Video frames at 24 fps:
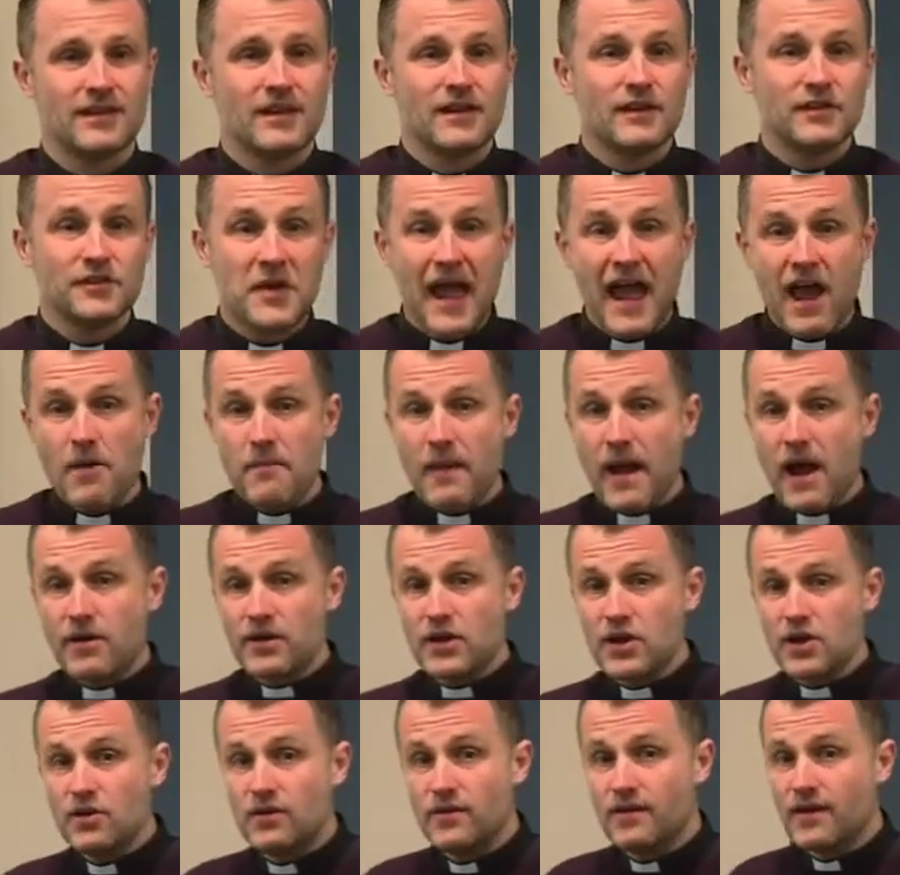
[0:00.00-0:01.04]
So, how about
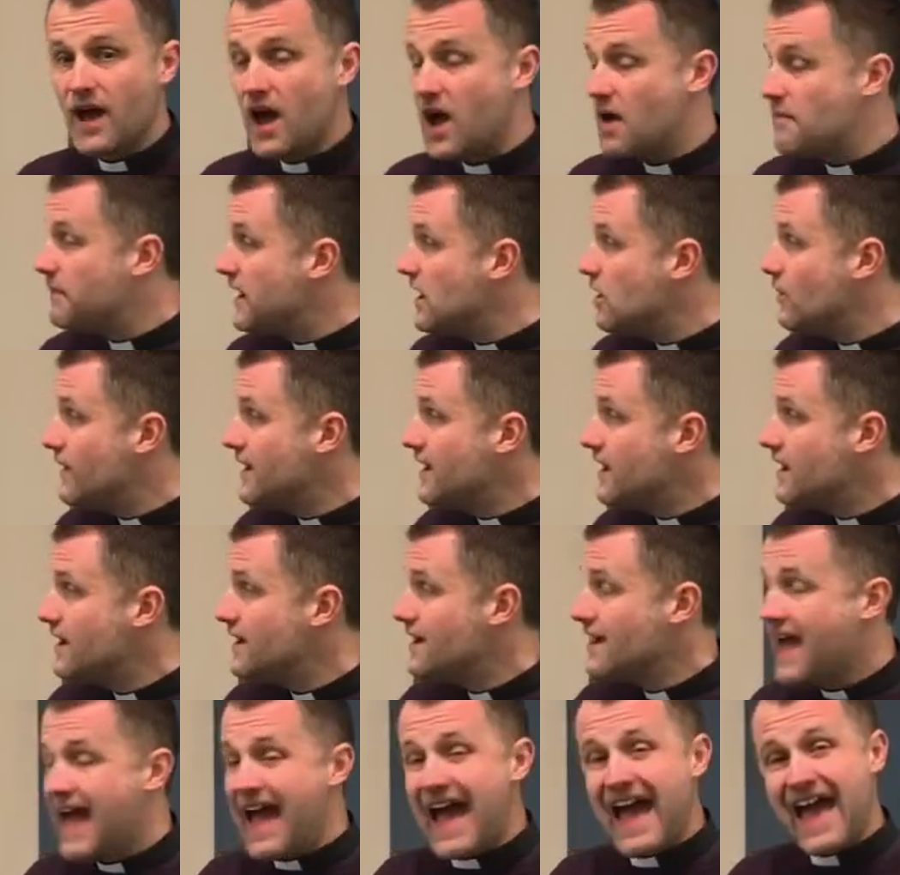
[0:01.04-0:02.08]
you, uh, Pee Wee?
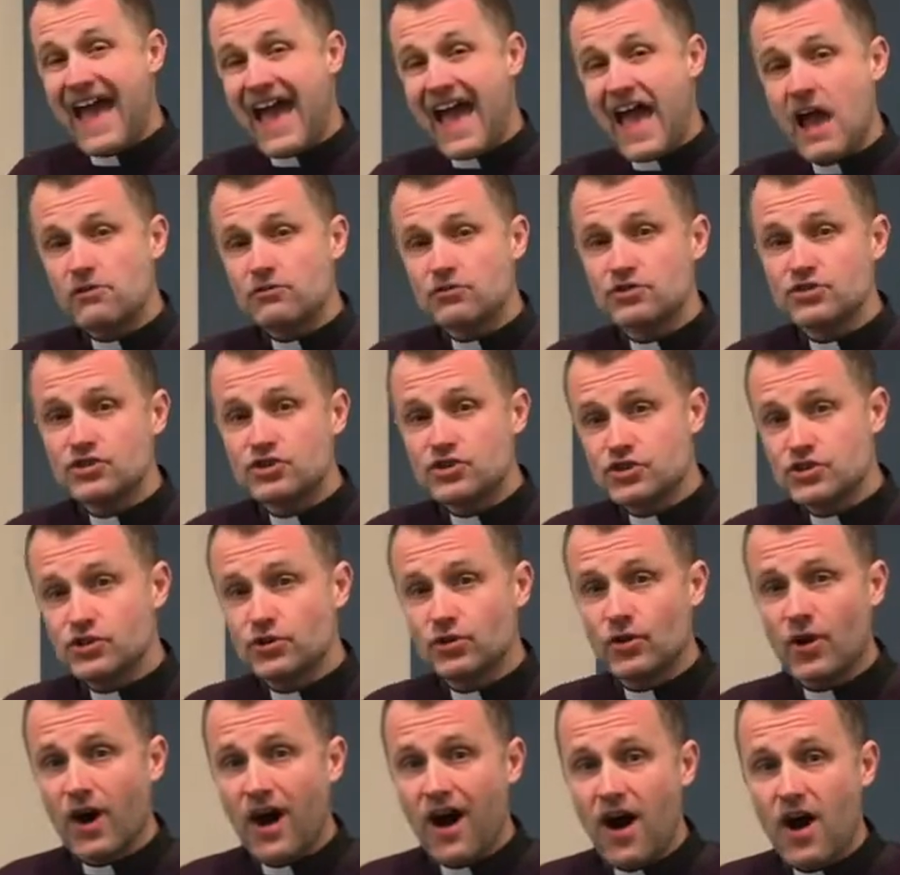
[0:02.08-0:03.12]
H- how
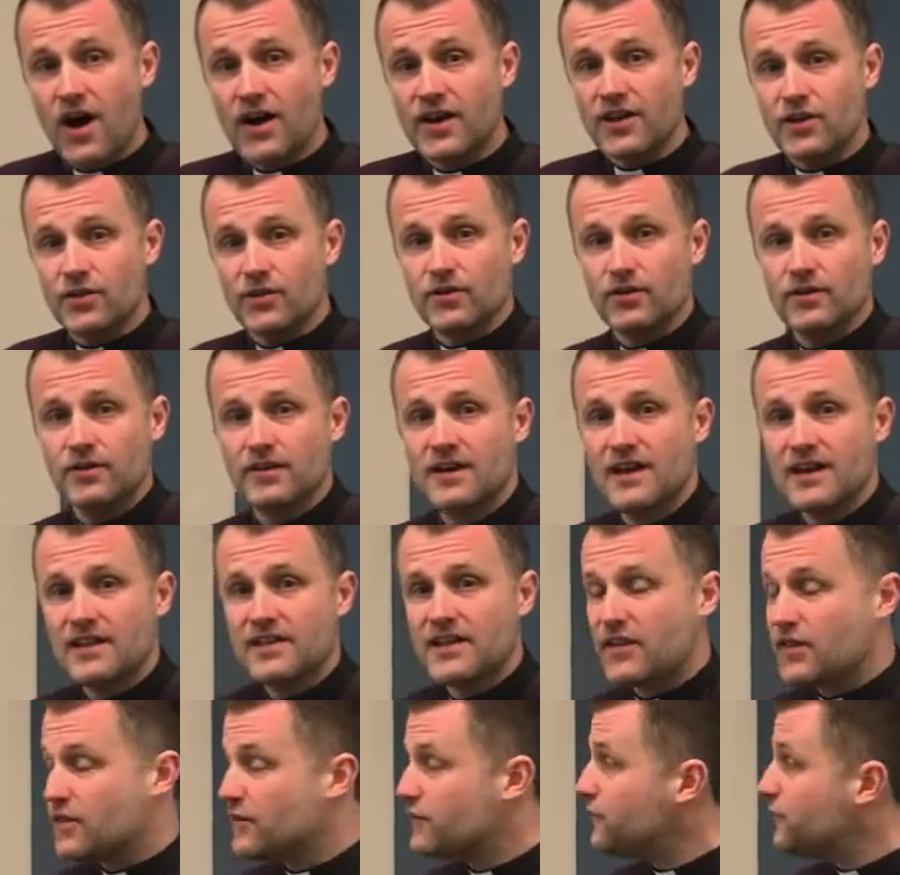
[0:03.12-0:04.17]
sure are you
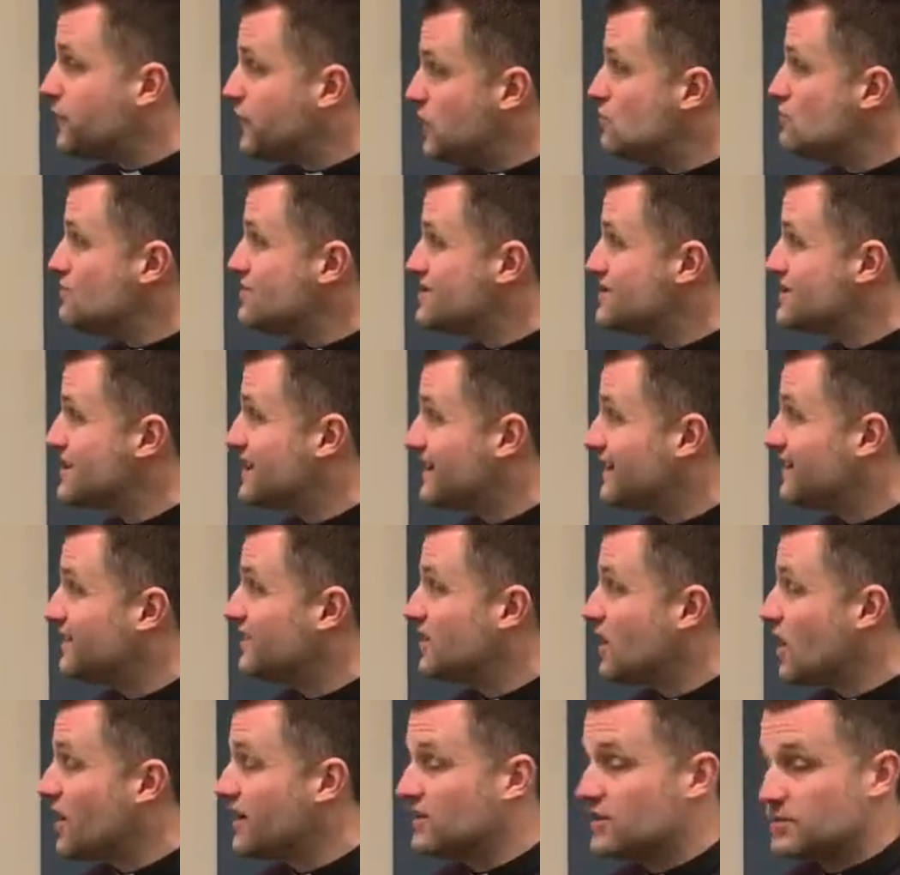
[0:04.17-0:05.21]
that the future is
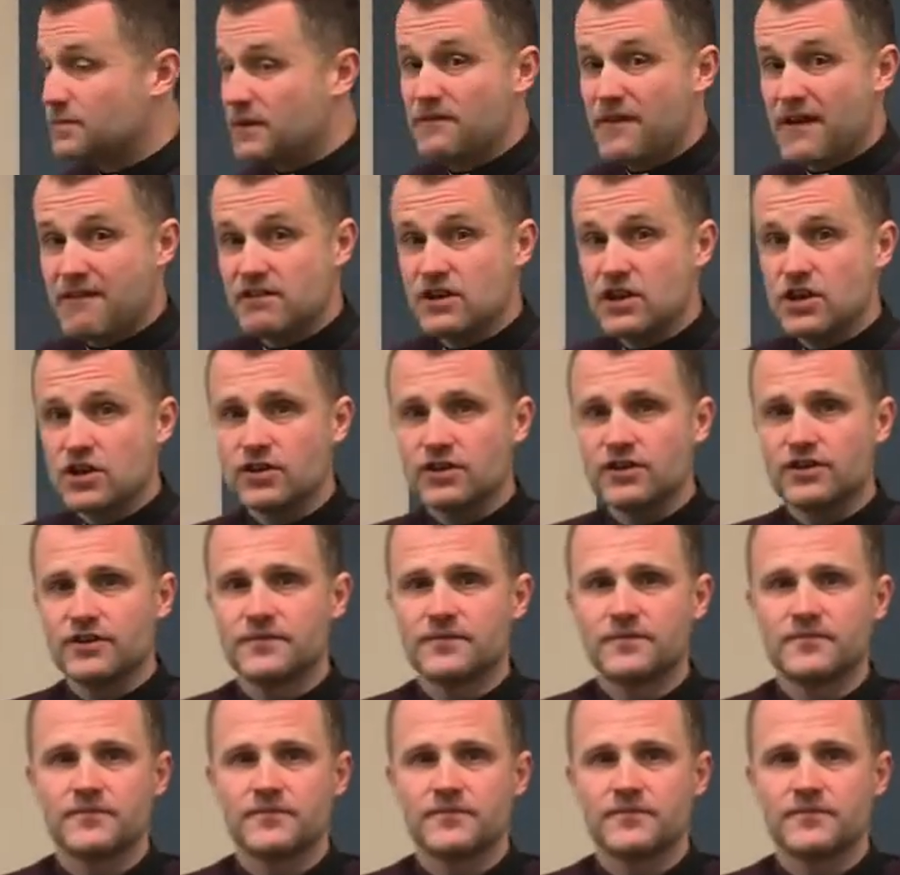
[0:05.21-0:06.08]
going to be very good?